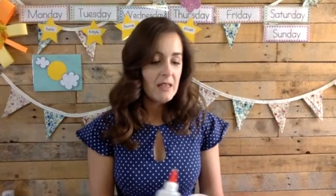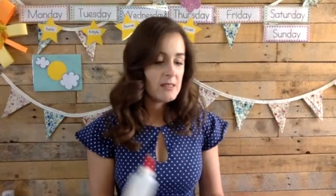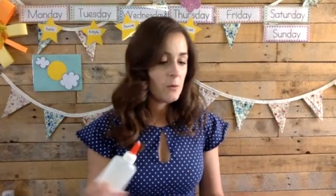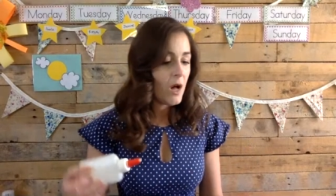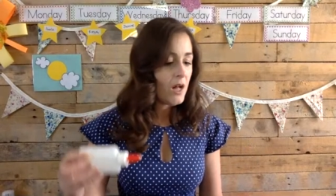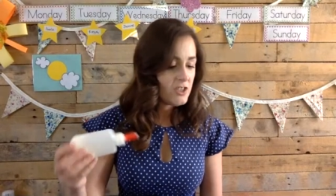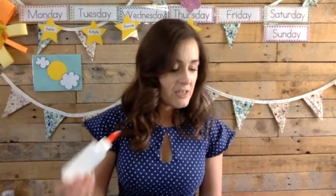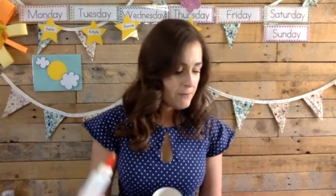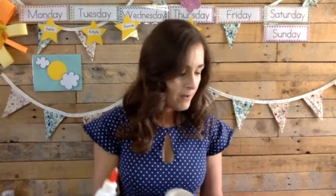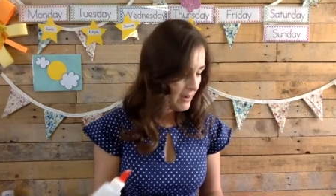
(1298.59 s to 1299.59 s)
So while
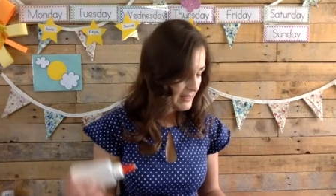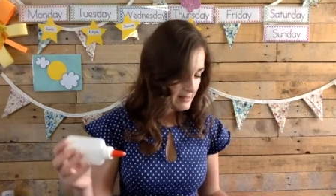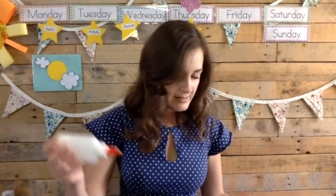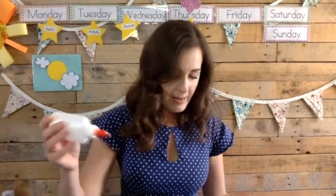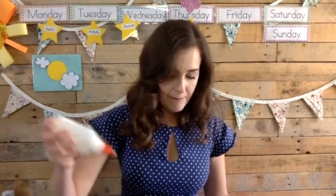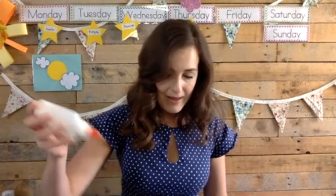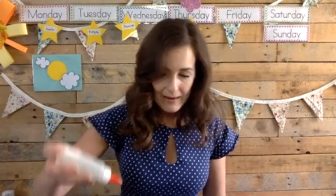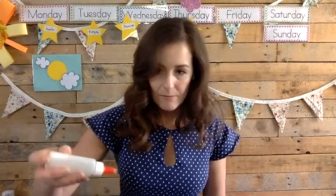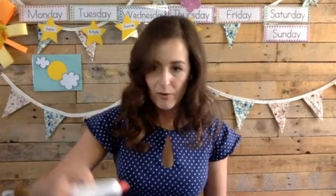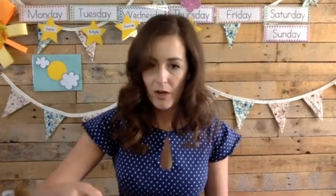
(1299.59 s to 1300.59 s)
she finds that
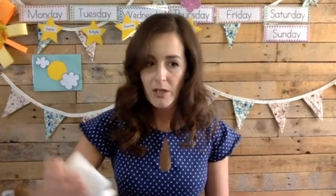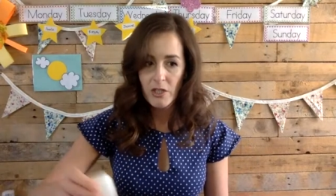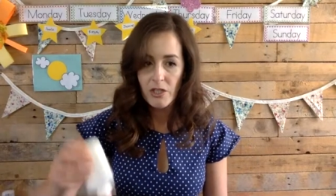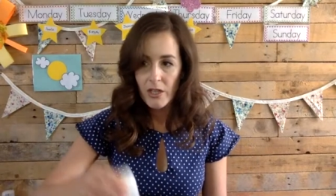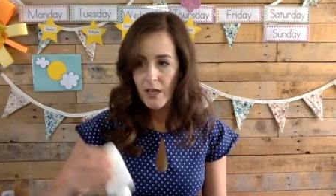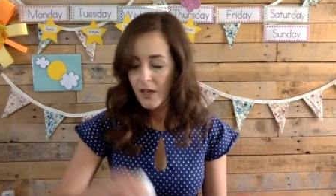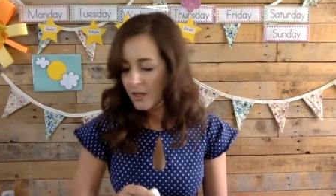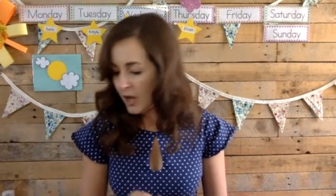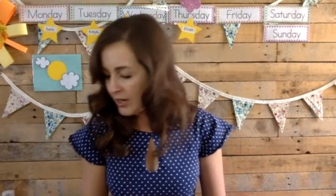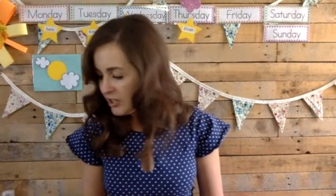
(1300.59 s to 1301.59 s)
paintbrush,
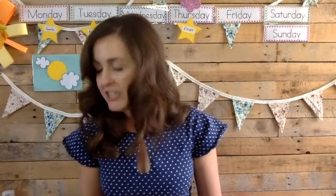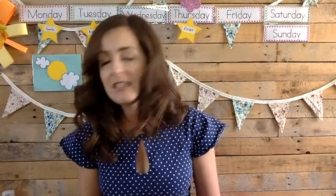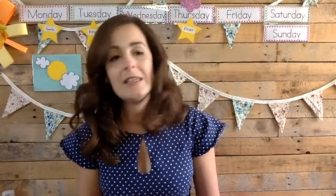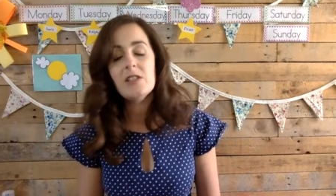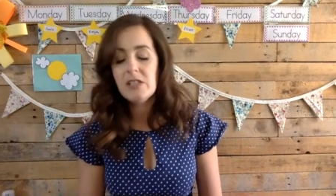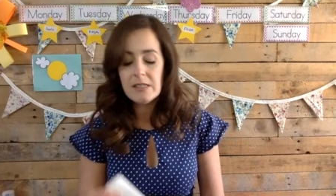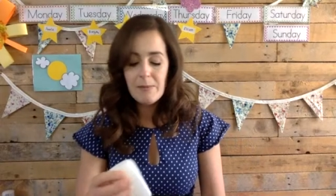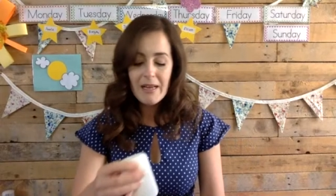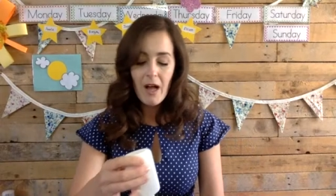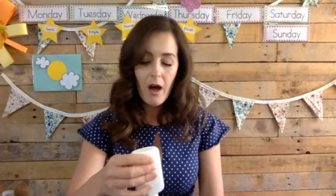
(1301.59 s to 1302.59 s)
and she does she does a
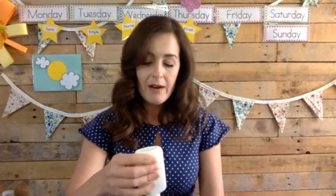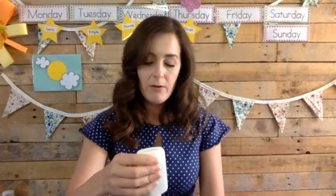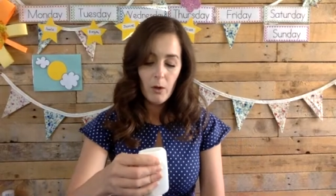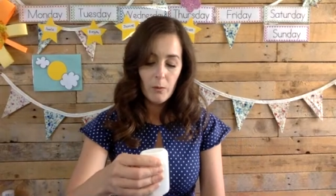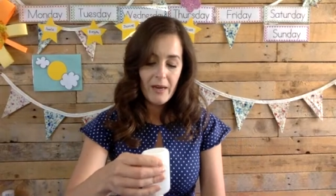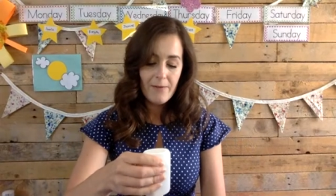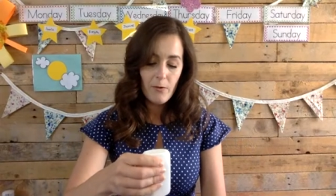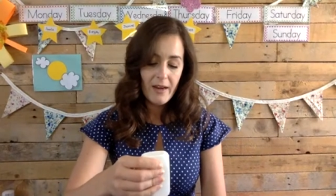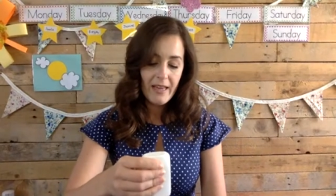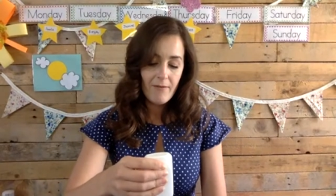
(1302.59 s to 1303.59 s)
big eye roll
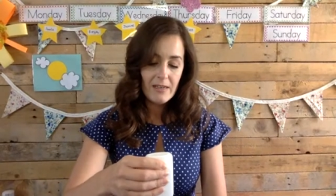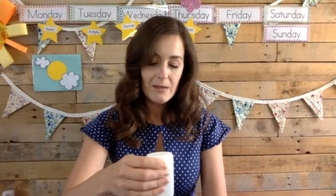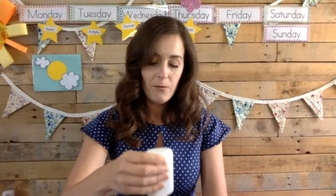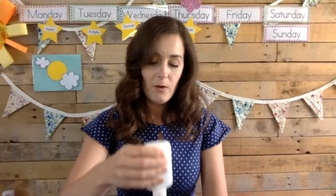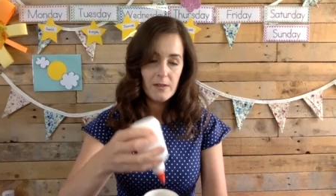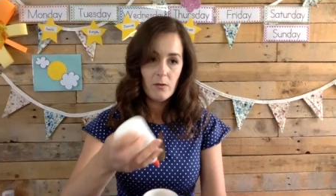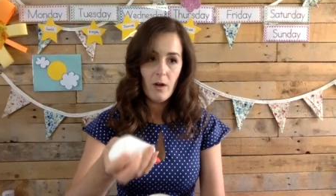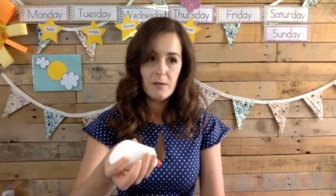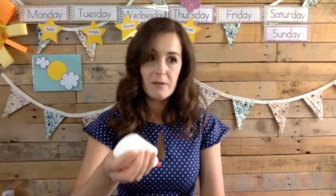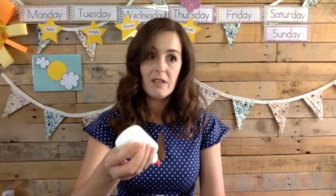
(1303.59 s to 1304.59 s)
whenever I get ready for arts and
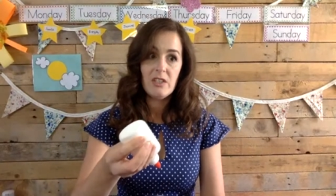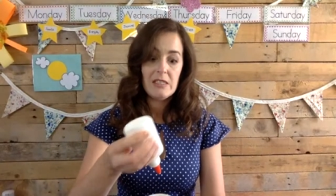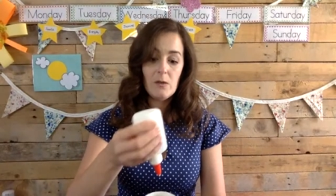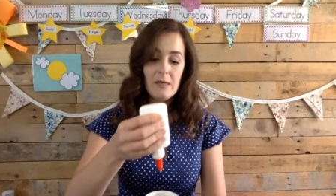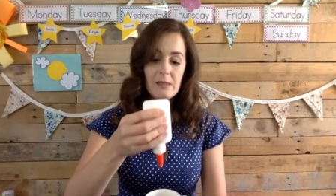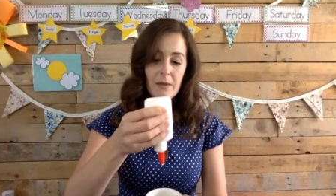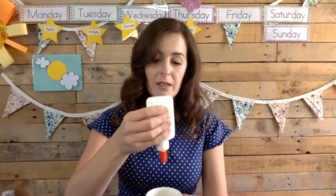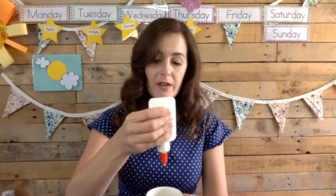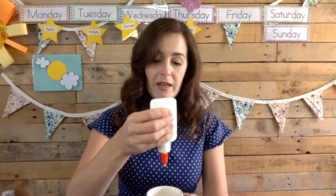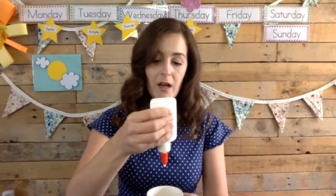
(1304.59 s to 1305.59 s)
crafts because she's always the one
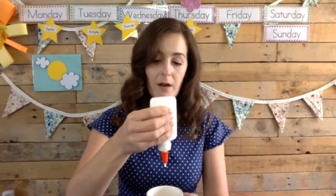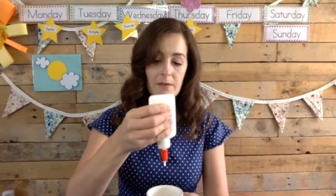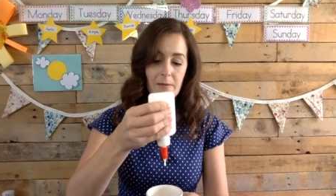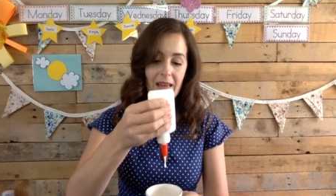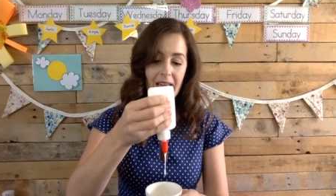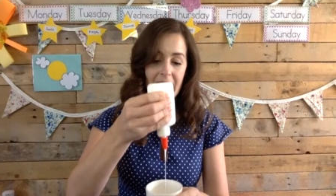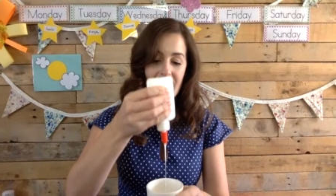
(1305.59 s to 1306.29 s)
looking after me and getting